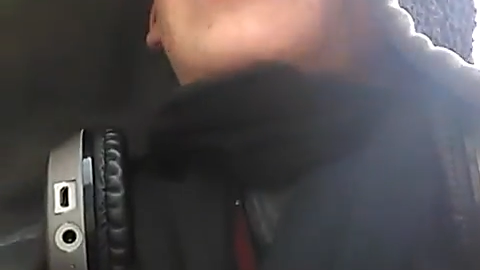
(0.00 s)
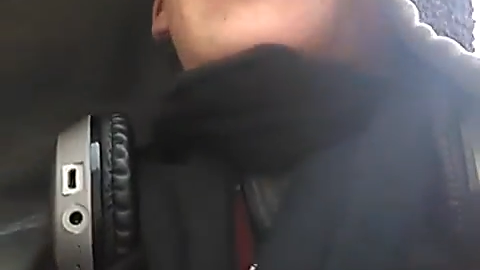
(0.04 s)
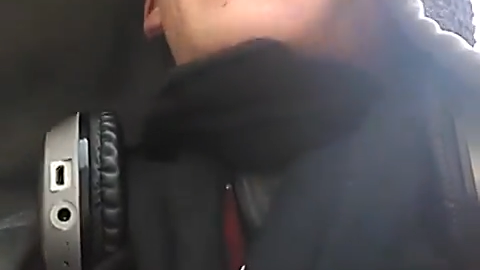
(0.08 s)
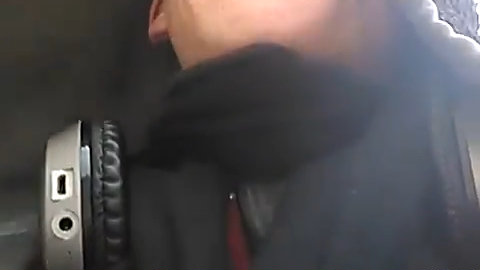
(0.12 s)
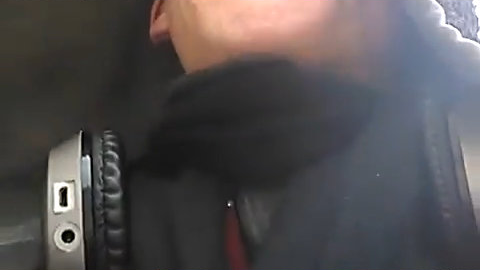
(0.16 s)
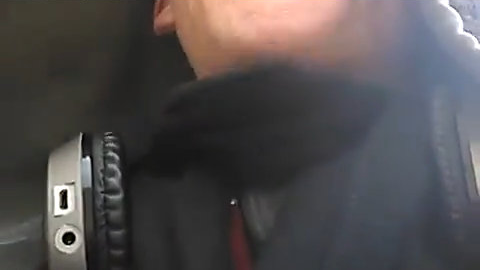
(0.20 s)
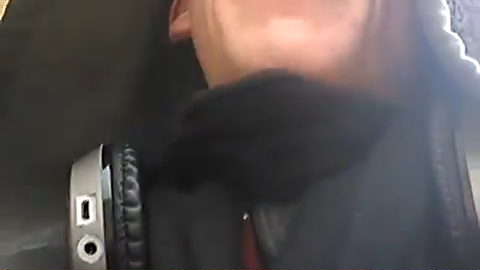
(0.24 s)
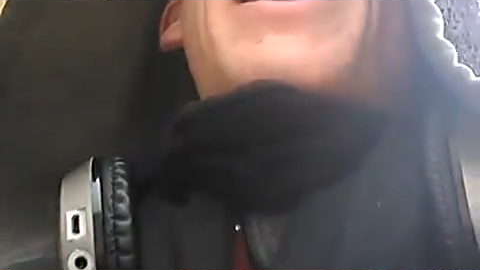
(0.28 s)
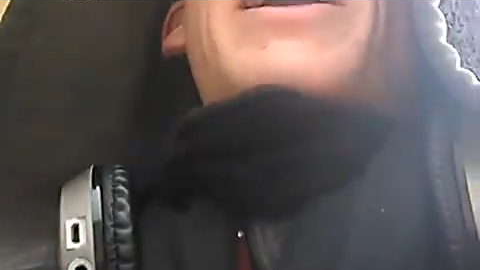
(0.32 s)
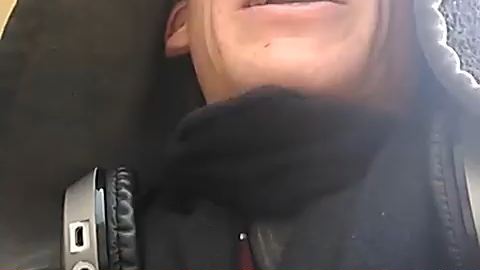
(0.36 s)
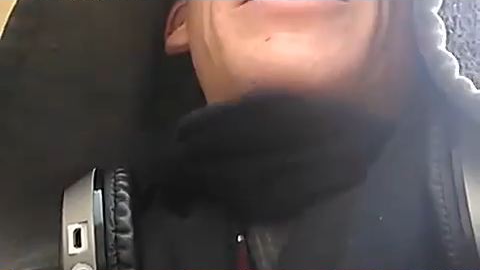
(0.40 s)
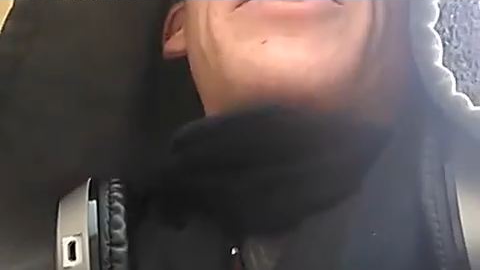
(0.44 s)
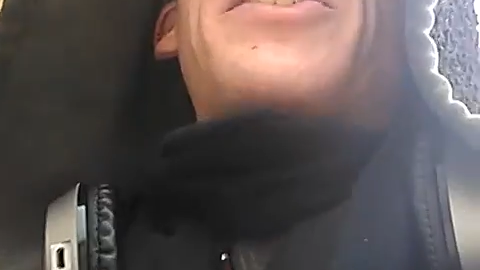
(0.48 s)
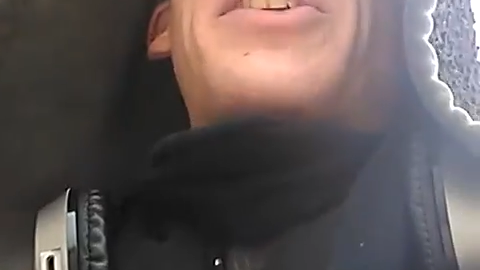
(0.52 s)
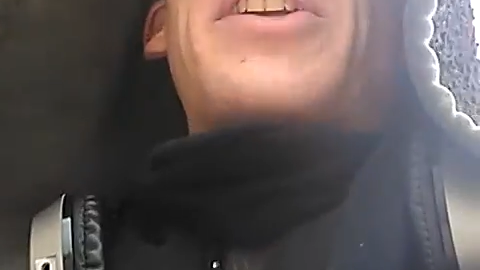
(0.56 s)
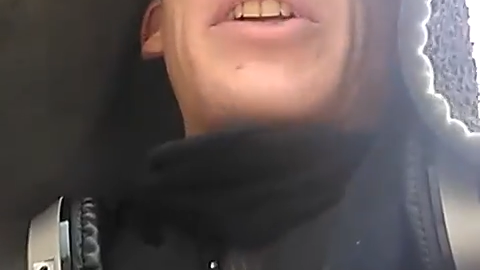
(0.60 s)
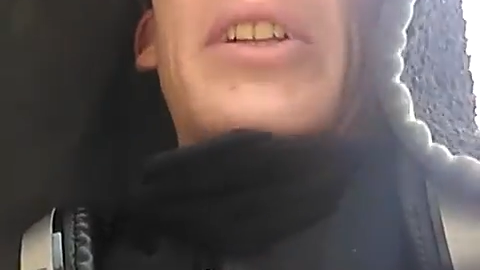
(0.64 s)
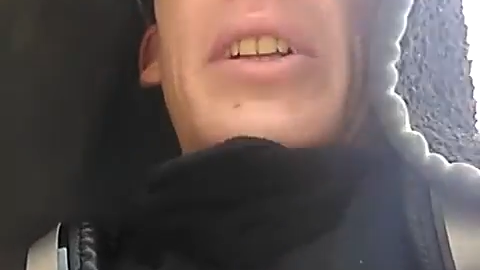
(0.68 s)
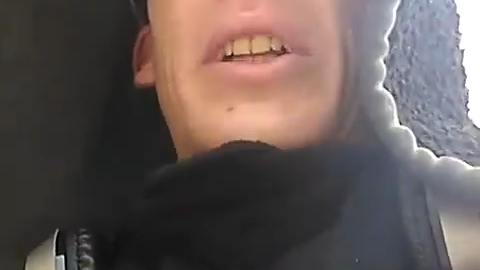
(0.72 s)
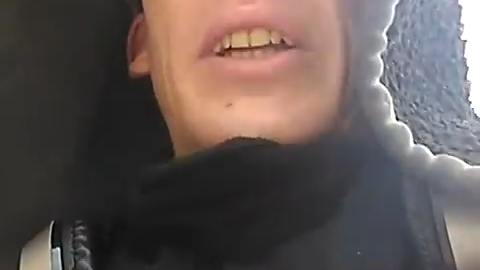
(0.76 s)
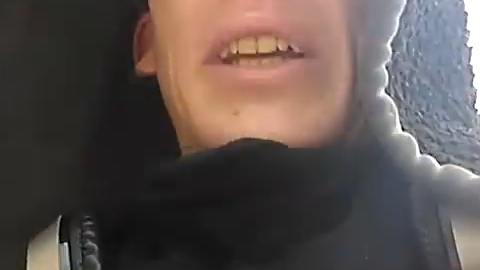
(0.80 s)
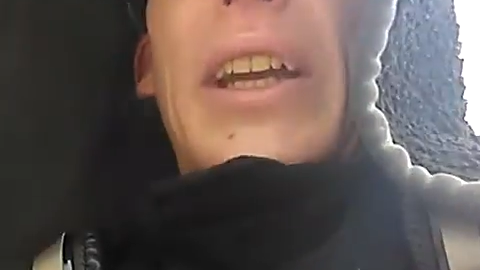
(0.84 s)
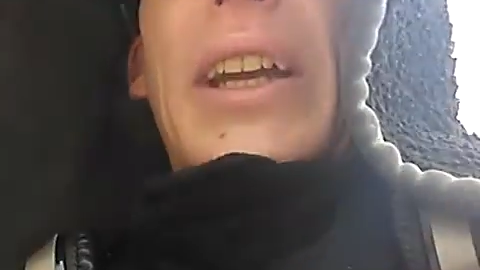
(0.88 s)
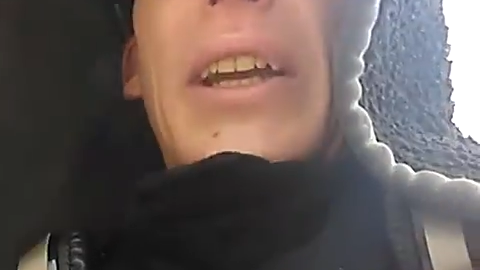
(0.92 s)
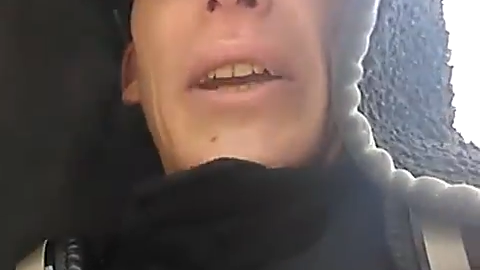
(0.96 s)
And
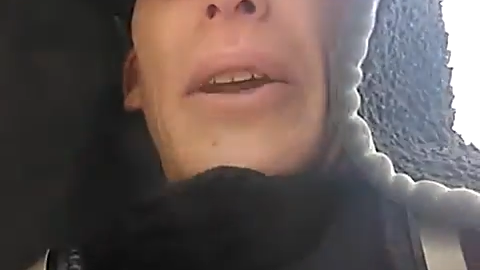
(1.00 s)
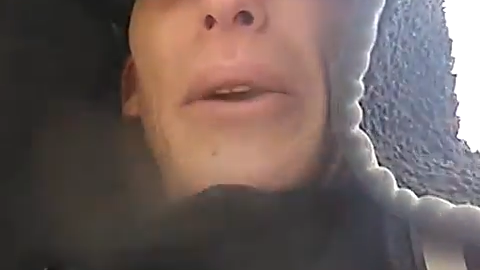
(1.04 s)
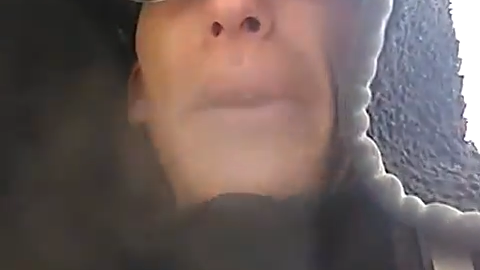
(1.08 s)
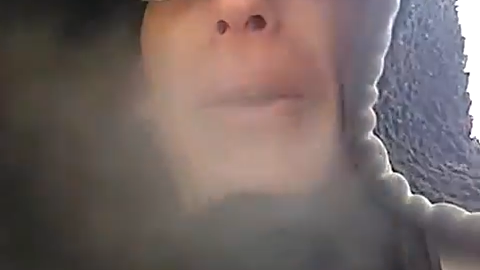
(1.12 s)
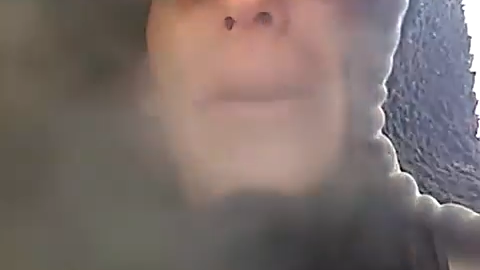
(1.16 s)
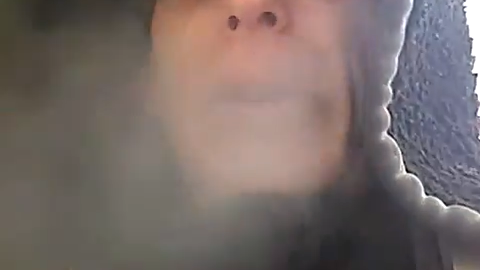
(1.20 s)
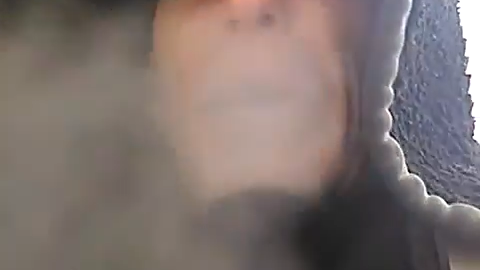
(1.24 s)
basically, you